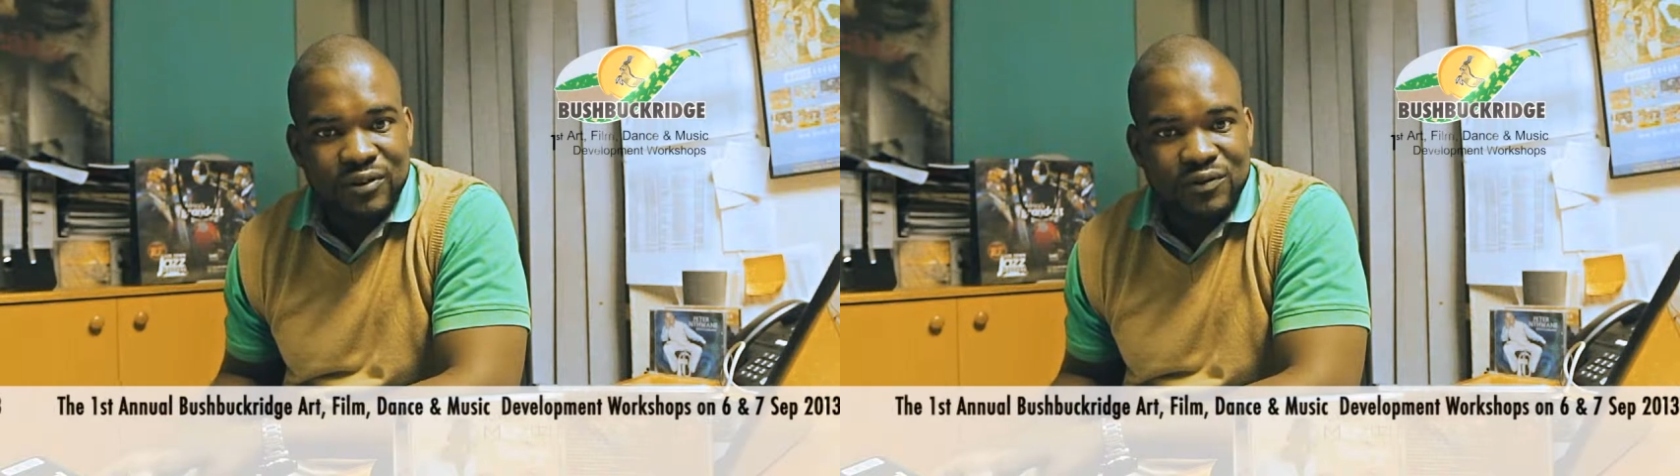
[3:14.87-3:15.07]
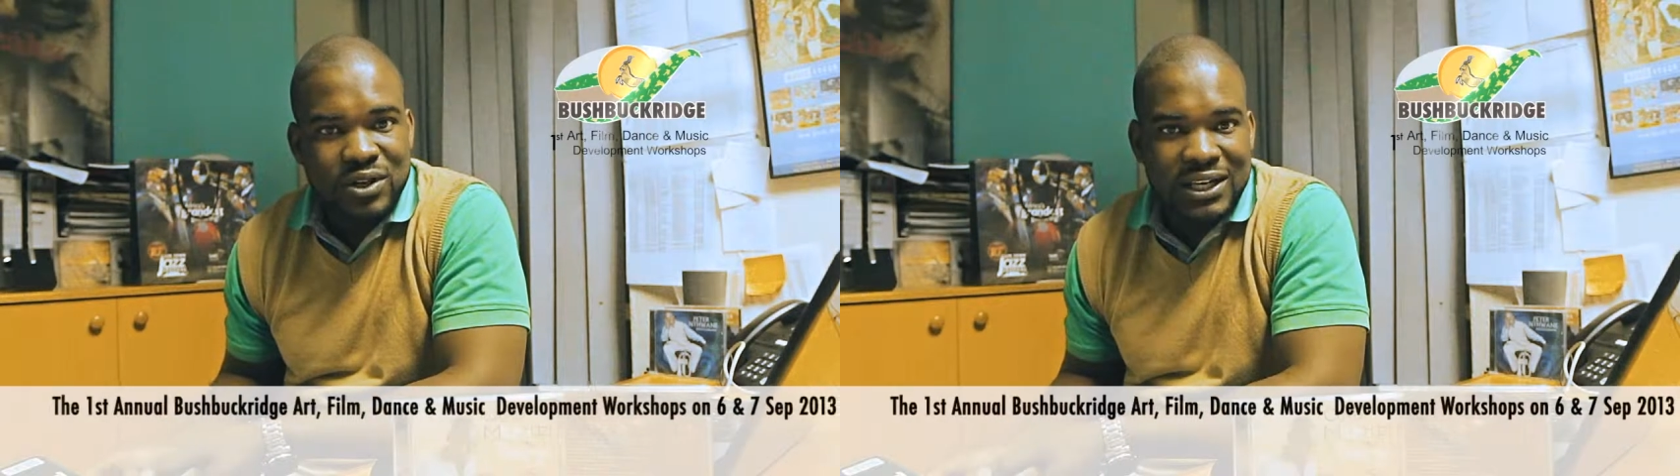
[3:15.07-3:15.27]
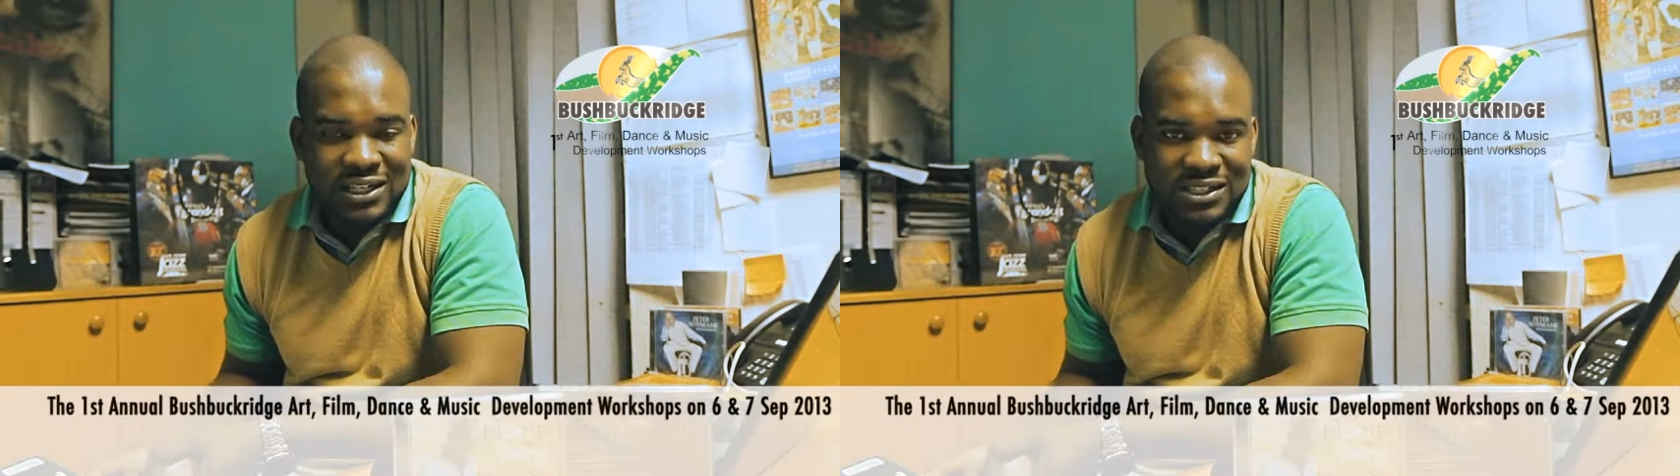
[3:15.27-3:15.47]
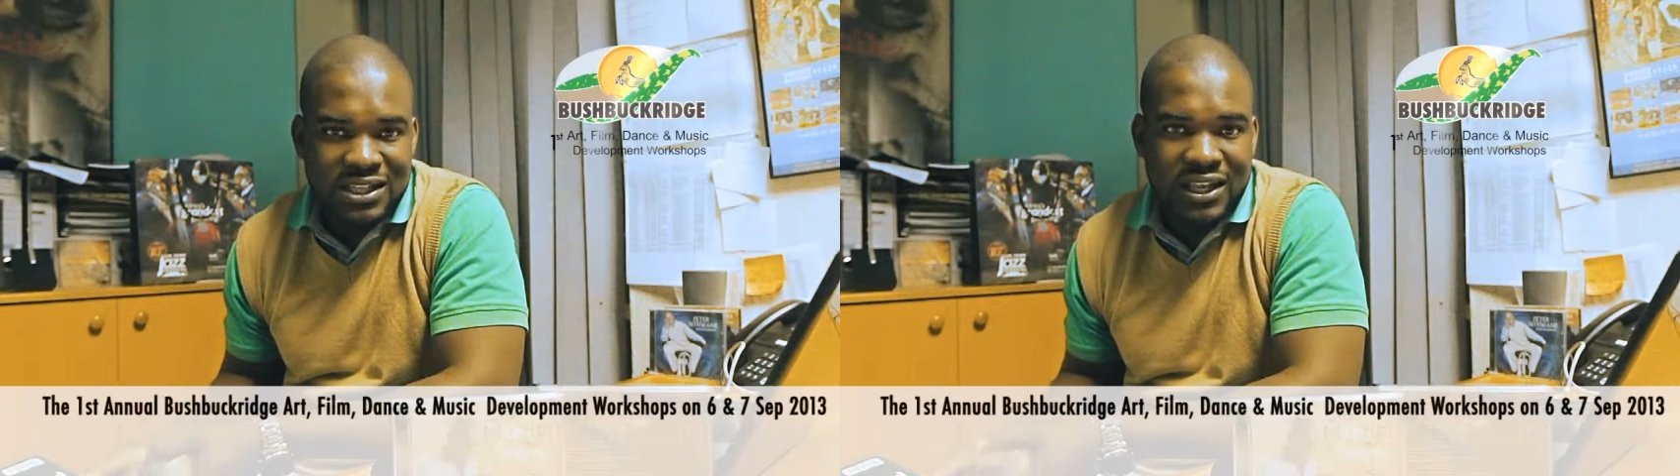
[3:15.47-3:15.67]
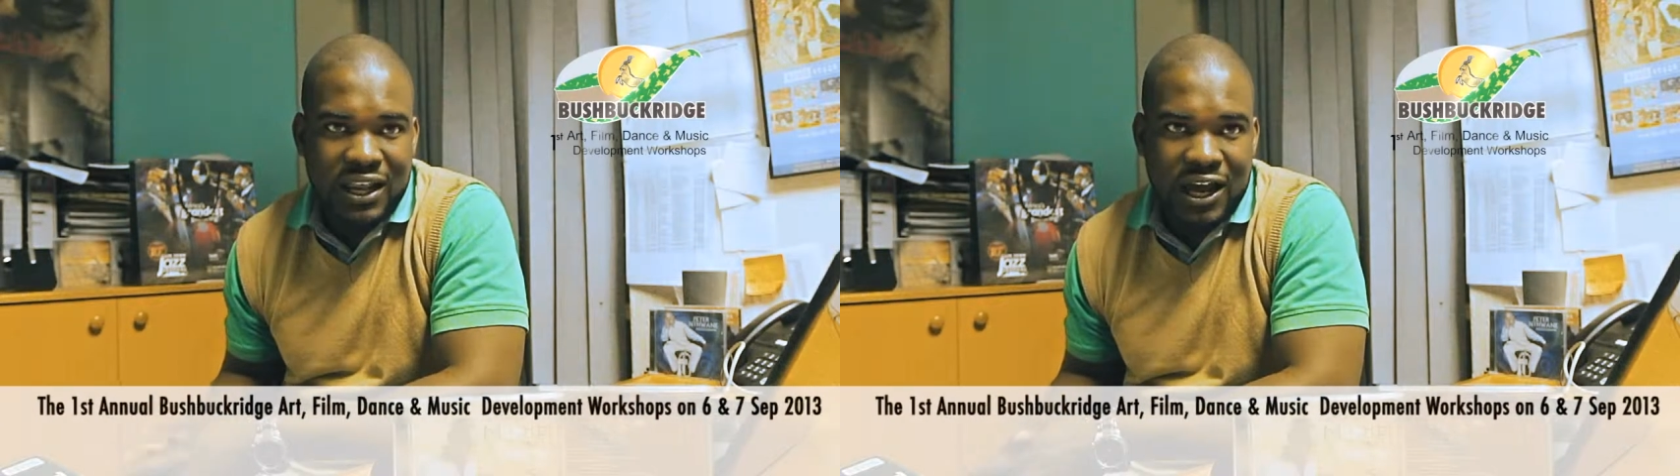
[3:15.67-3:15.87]
with to
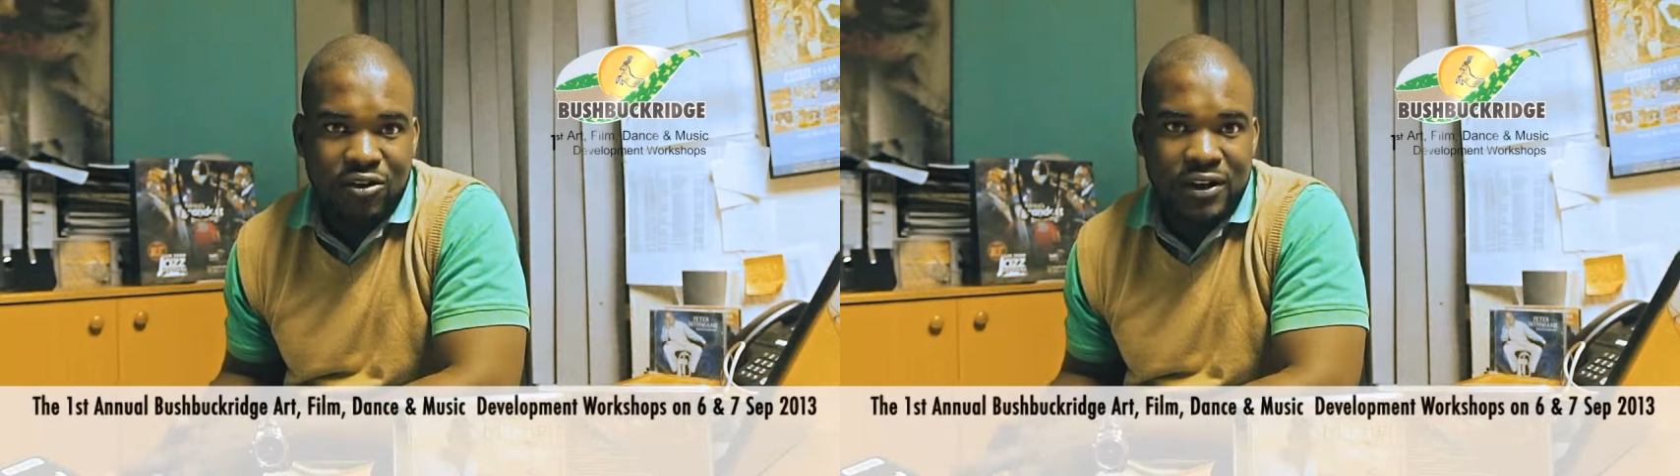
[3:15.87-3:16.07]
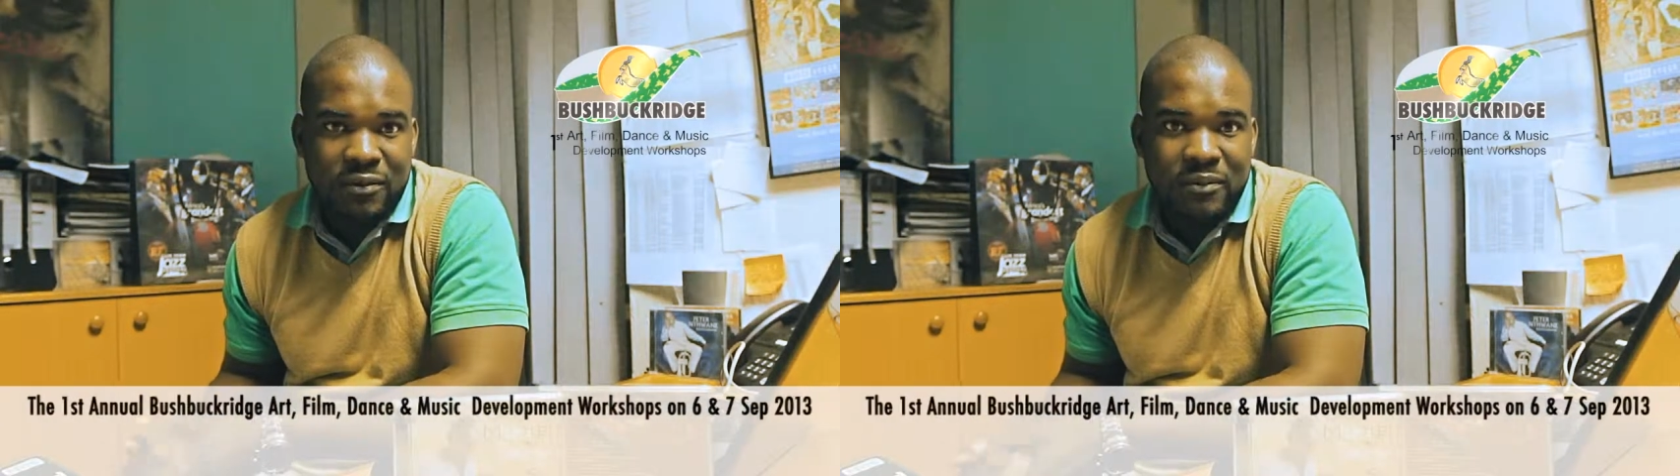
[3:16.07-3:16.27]
understand how they